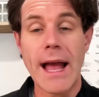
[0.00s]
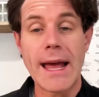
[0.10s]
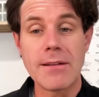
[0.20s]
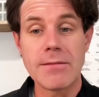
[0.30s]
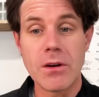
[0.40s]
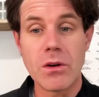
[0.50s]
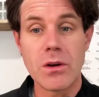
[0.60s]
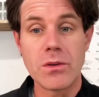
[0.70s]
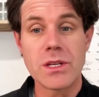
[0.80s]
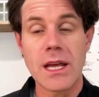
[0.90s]
adding
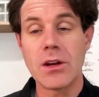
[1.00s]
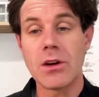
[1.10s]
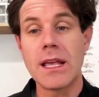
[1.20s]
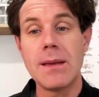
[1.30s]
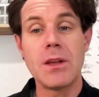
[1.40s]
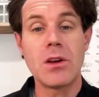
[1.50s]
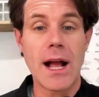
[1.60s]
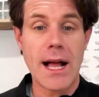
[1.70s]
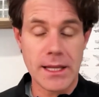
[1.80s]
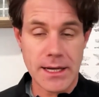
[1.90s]
photos, and you're keeping your
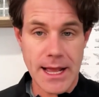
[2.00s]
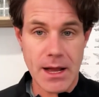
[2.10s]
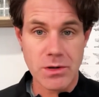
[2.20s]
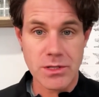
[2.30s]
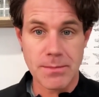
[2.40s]
holiday hours